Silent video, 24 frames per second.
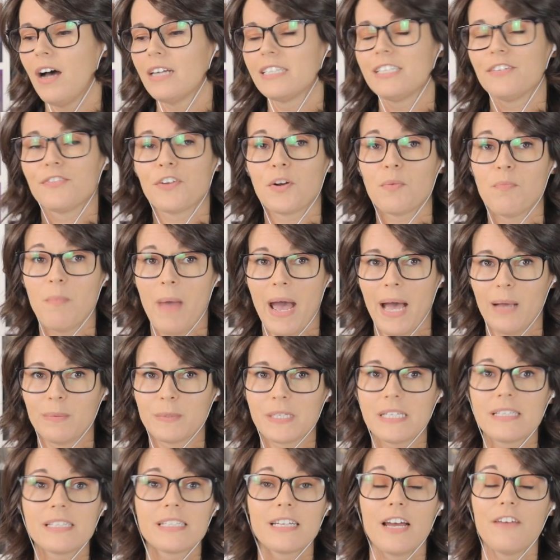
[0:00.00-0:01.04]
different
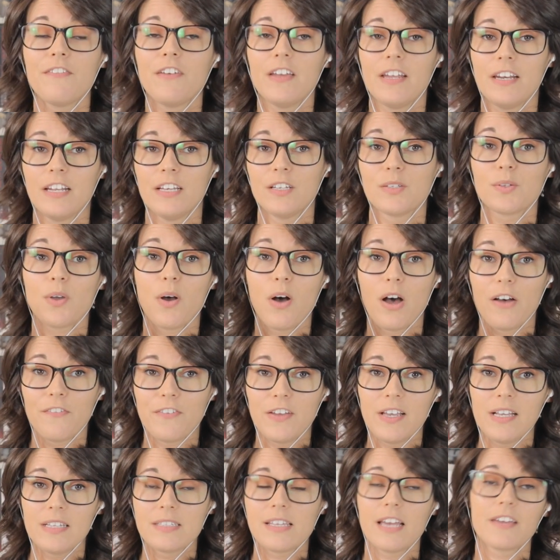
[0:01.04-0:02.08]
maps and stuff in his
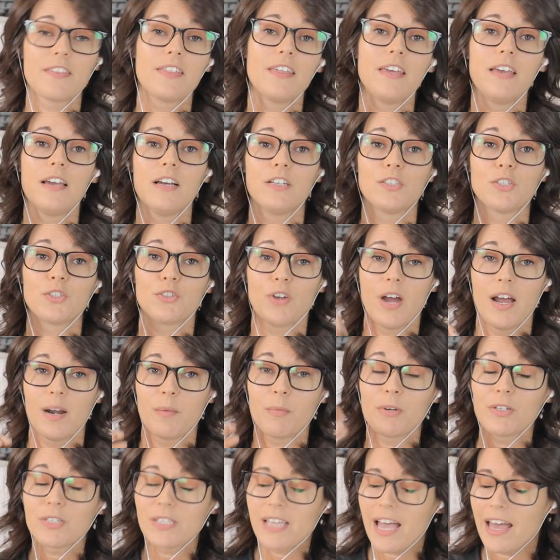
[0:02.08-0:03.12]
office, like the
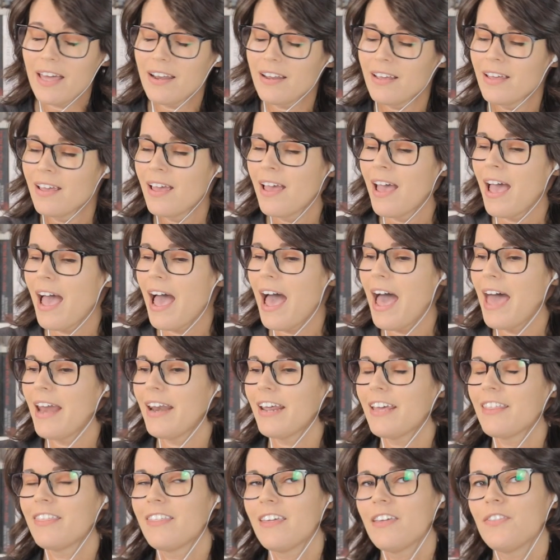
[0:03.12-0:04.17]
astronomer said. And
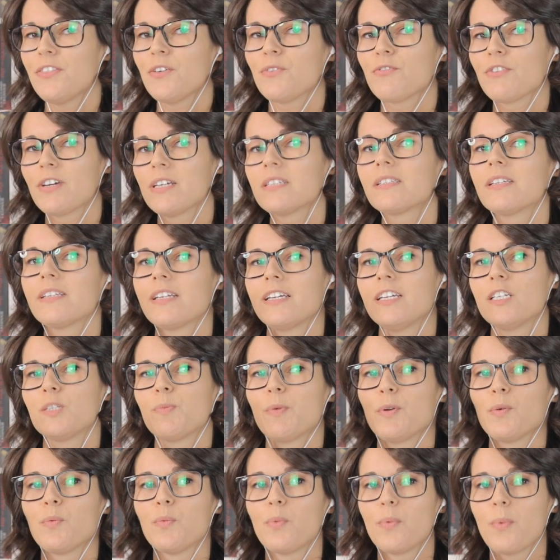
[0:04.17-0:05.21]
I think the reason he's
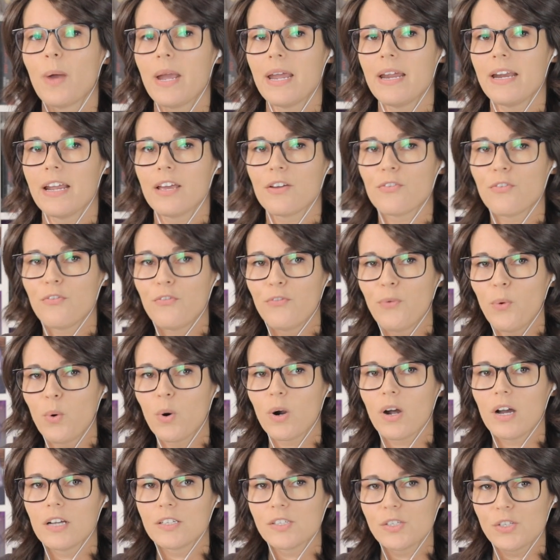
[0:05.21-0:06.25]
been waiting
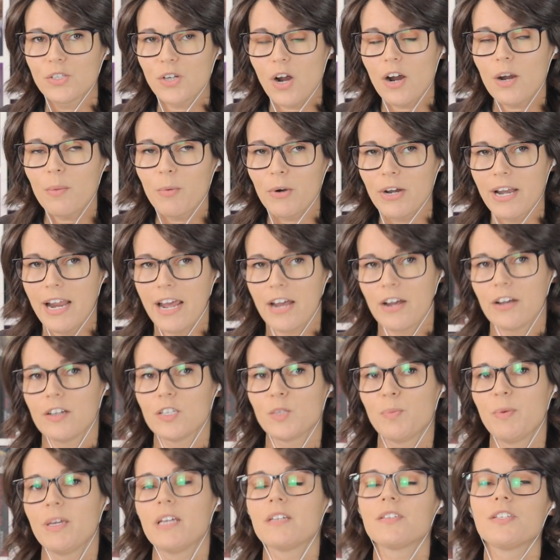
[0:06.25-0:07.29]
for a starborn heir
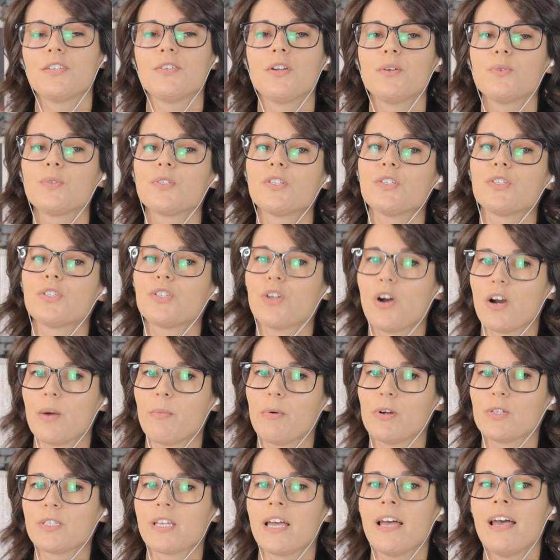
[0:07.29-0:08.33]
is because he knows the
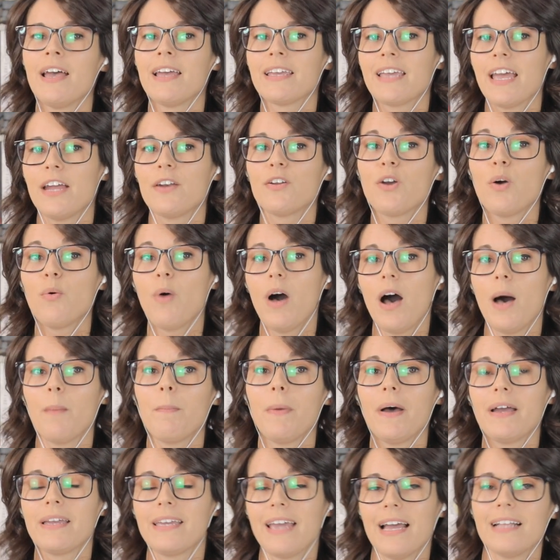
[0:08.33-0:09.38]
starborns can go
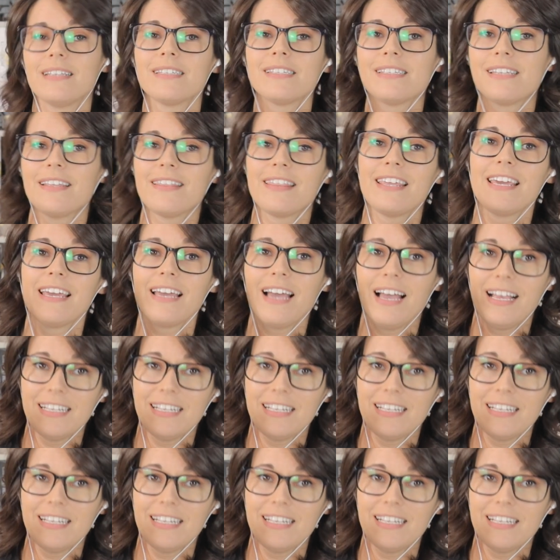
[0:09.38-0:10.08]
up against the